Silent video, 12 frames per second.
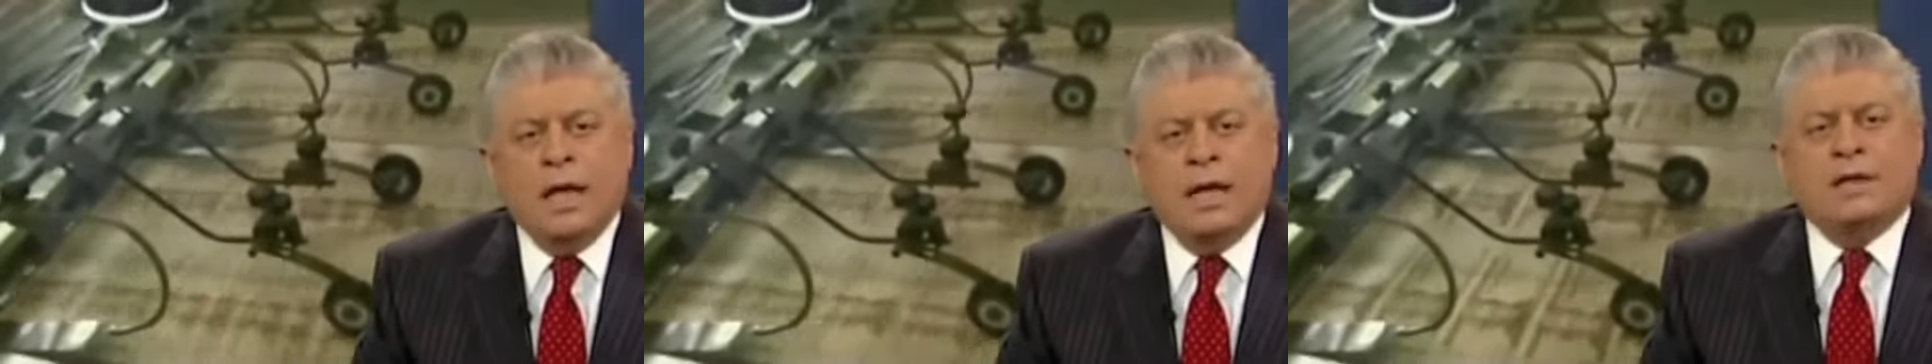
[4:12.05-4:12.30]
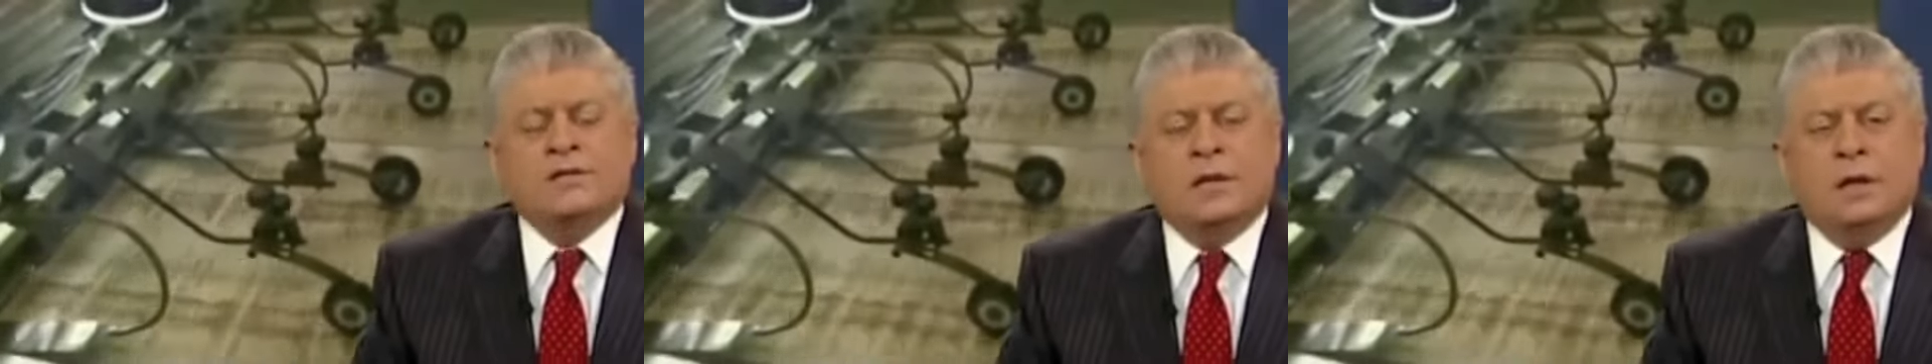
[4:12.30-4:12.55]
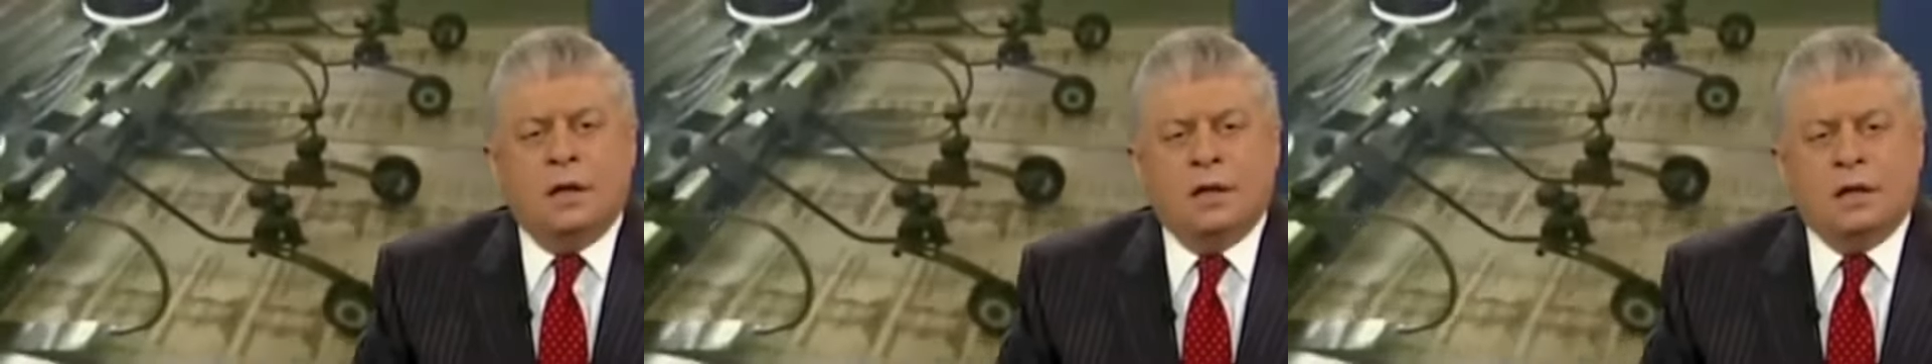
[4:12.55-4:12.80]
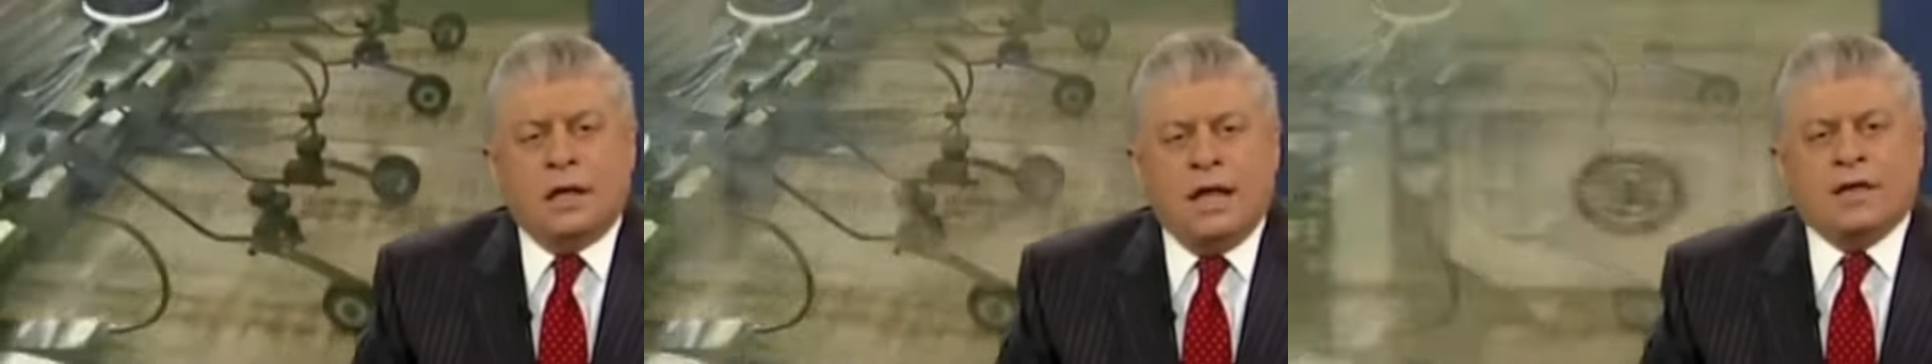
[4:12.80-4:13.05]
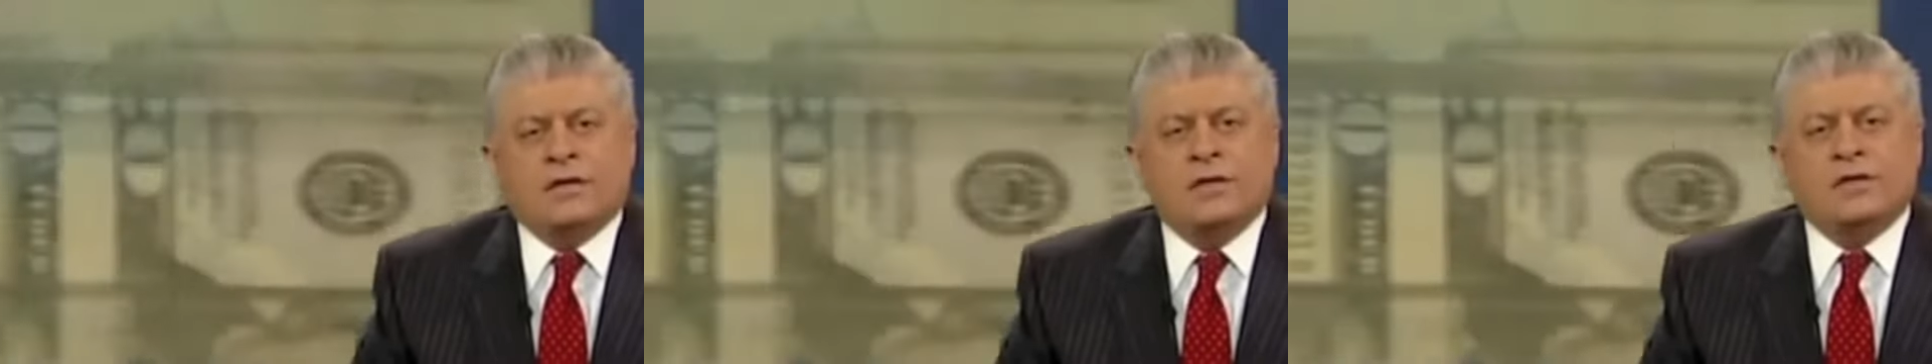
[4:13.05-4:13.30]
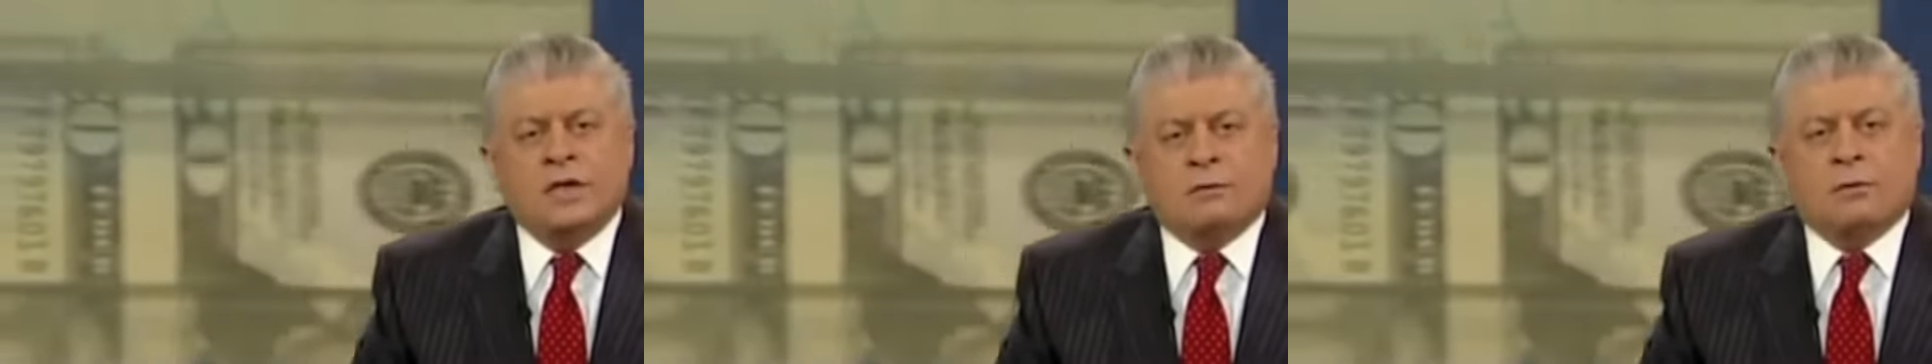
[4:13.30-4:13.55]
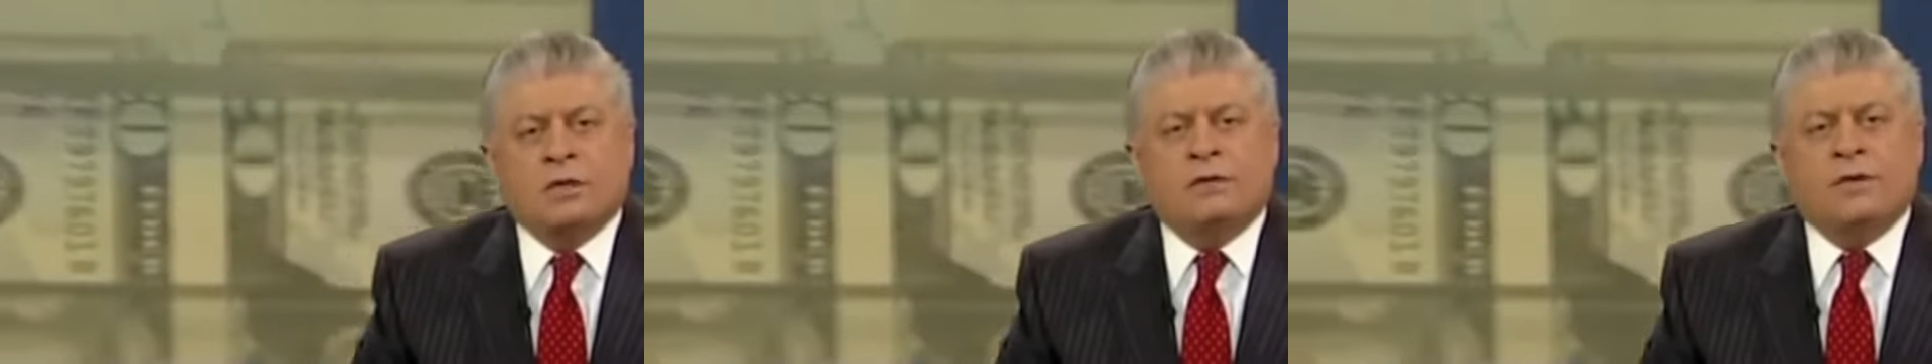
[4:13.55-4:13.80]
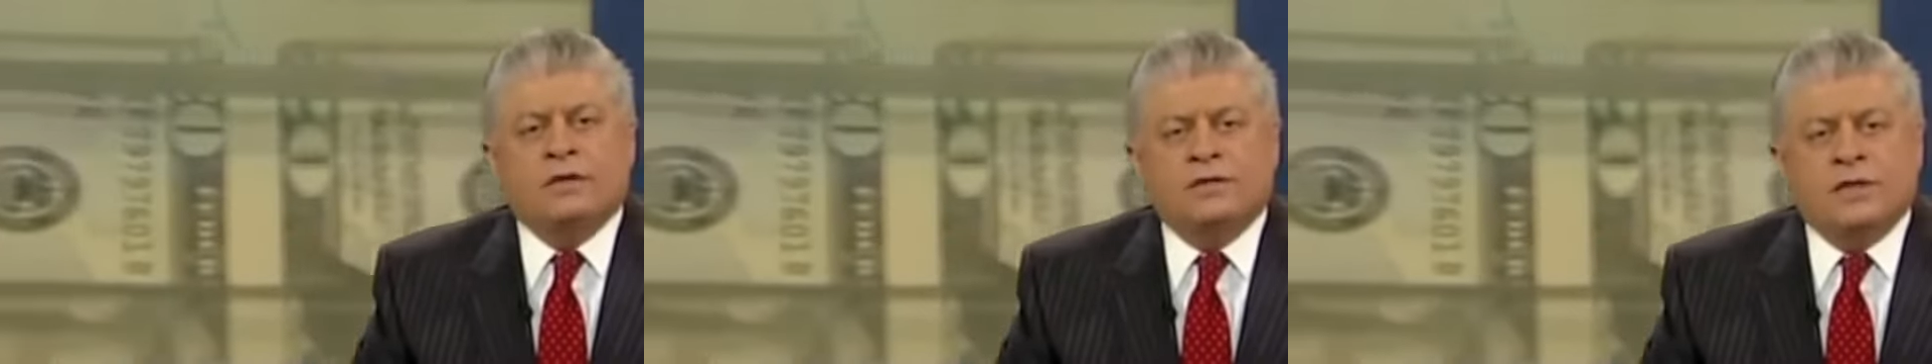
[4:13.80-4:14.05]
It is an unelected,
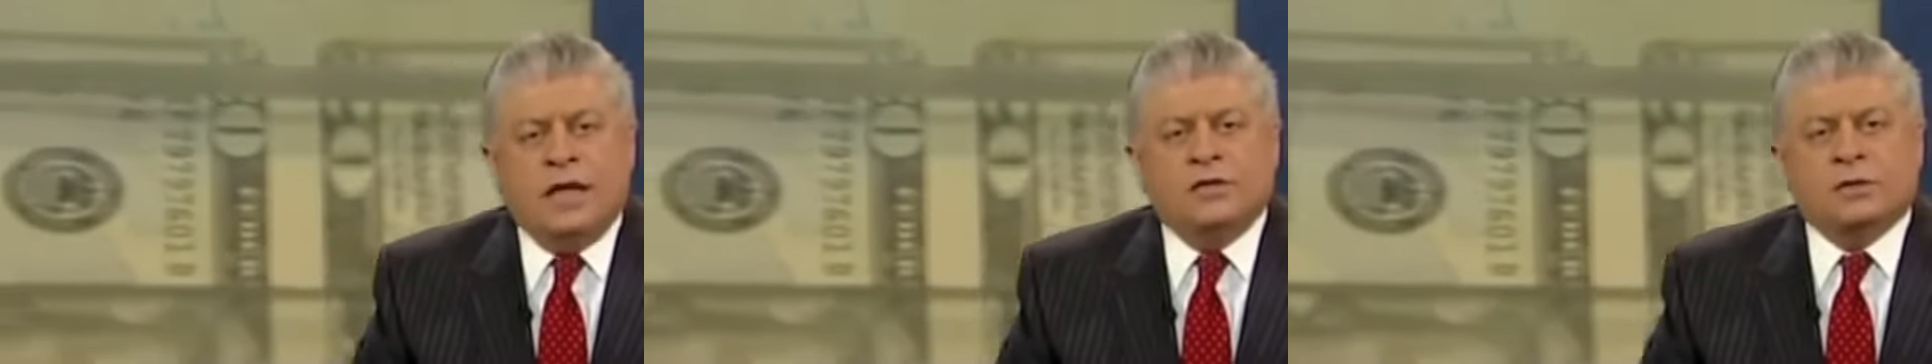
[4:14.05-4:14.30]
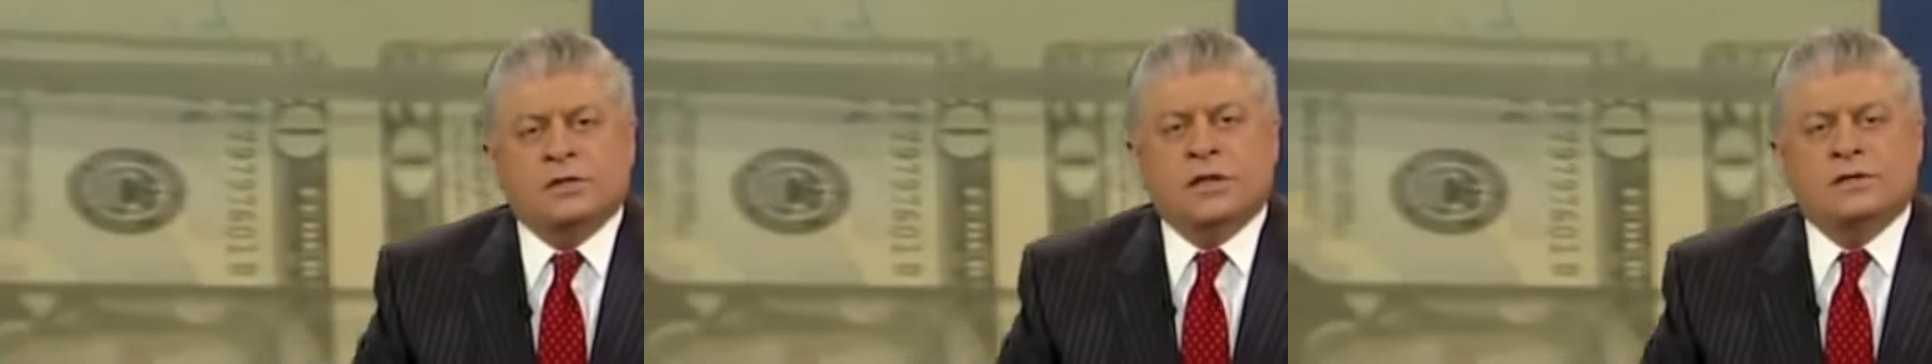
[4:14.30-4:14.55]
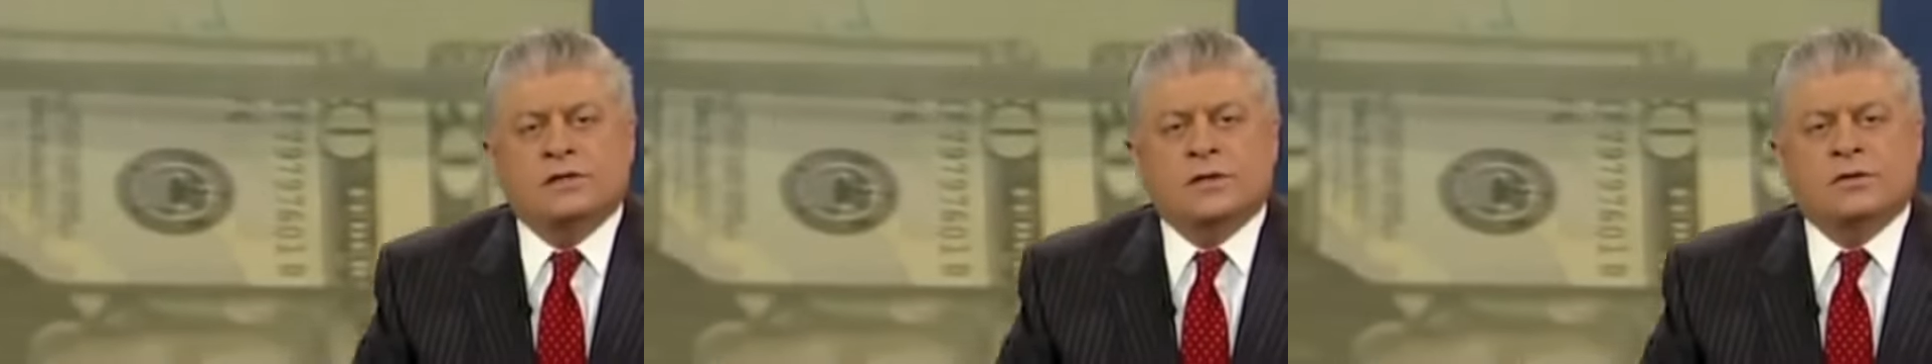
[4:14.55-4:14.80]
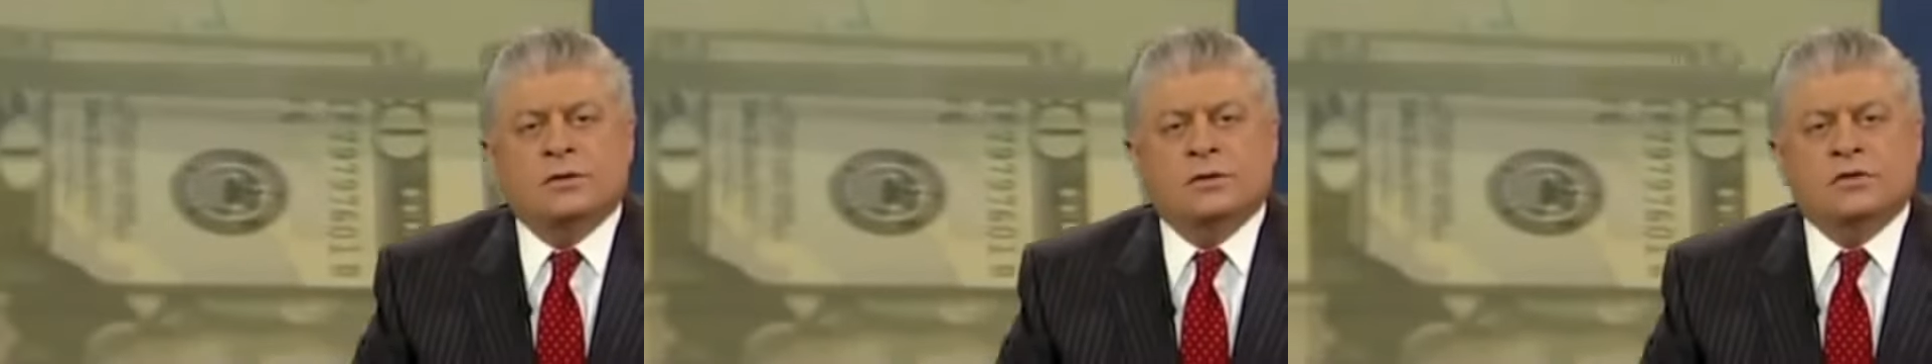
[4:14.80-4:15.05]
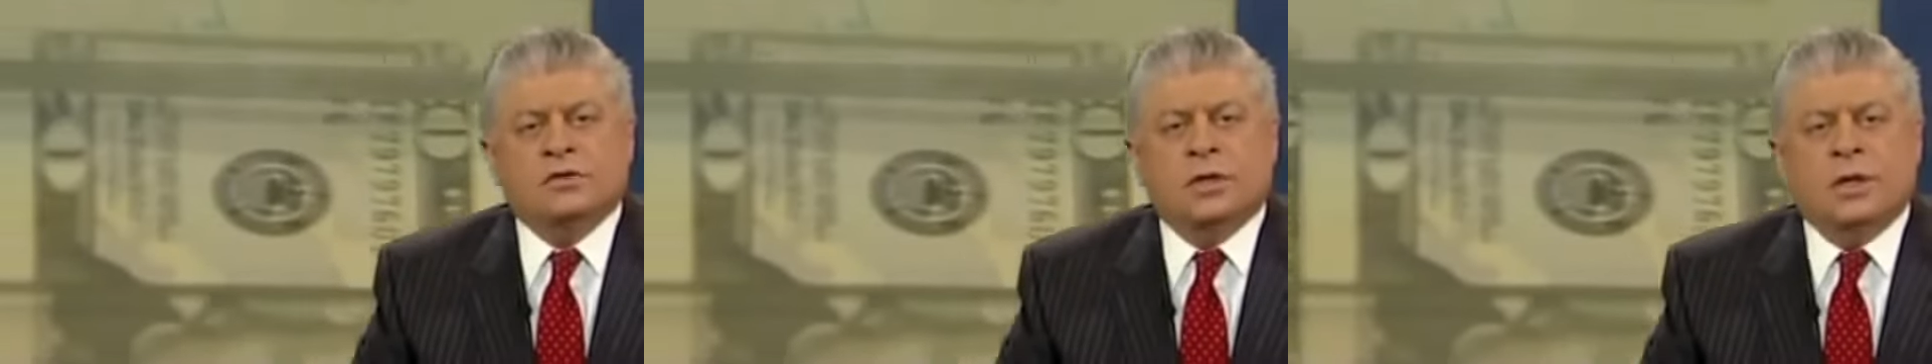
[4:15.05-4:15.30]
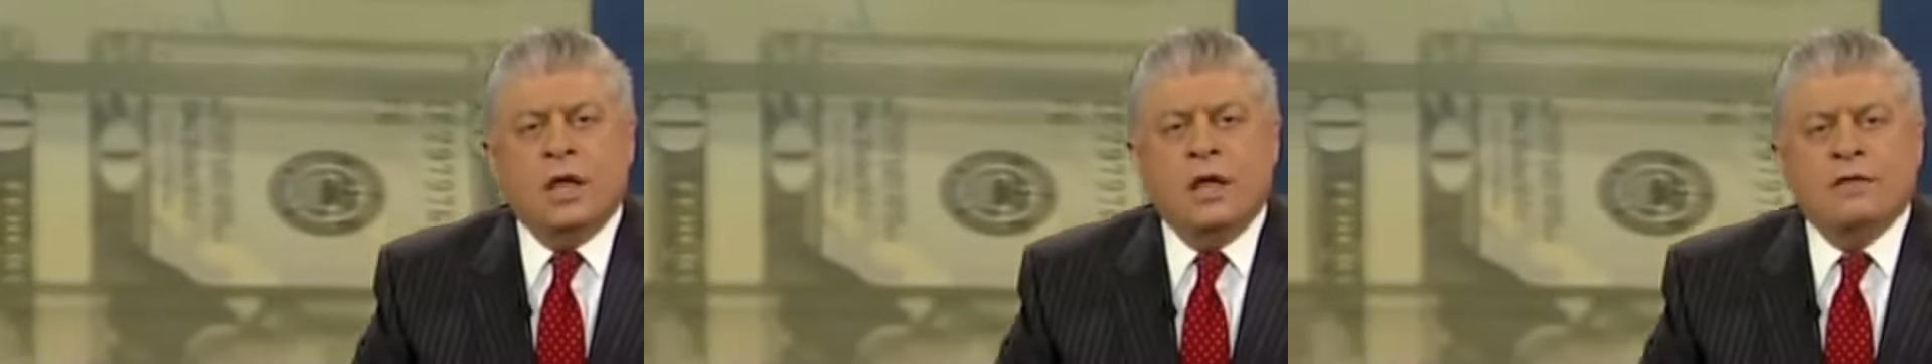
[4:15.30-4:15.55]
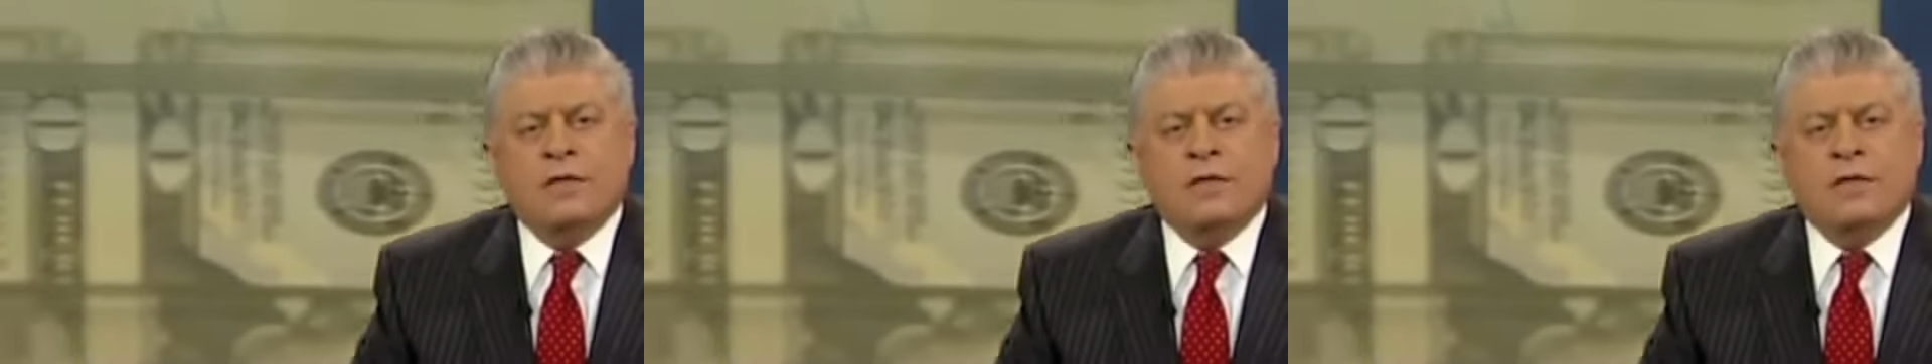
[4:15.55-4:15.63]
secretive, and dangerous institution